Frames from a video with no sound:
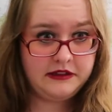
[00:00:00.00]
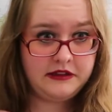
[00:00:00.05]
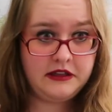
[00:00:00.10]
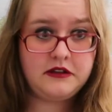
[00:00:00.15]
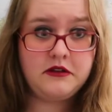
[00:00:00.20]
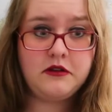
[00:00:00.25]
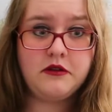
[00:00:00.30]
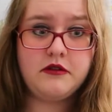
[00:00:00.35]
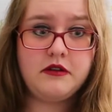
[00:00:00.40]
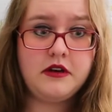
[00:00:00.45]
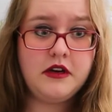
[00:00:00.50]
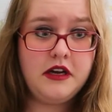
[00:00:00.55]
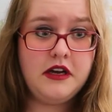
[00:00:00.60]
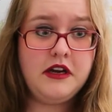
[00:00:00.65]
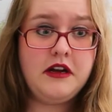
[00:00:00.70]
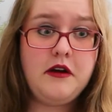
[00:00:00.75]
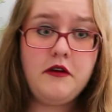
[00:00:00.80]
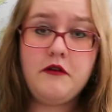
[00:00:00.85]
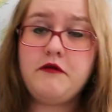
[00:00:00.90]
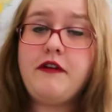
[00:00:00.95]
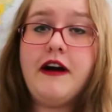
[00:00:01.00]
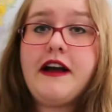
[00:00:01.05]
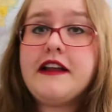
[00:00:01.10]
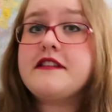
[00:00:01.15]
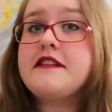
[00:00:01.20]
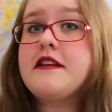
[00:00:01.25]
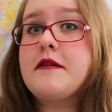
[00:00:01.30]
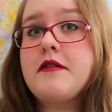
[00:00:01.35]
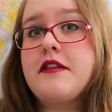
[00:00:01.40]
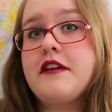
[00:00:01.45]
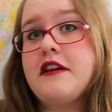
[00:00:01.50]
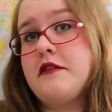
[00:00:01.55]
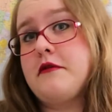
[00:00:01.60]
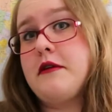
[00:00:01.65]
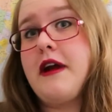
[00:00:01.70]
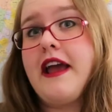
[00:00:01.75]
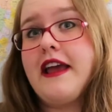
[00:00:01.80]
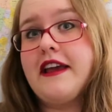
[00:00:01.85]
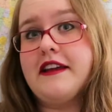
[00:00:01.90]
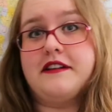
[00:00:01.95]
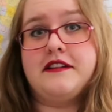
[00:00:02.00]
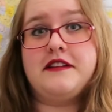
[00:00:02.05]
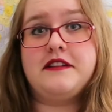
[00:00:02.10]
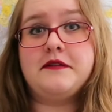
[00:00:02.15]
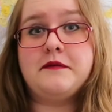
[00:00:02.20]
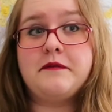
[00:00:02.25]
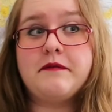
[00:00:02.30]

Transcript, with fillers: Did you find something great?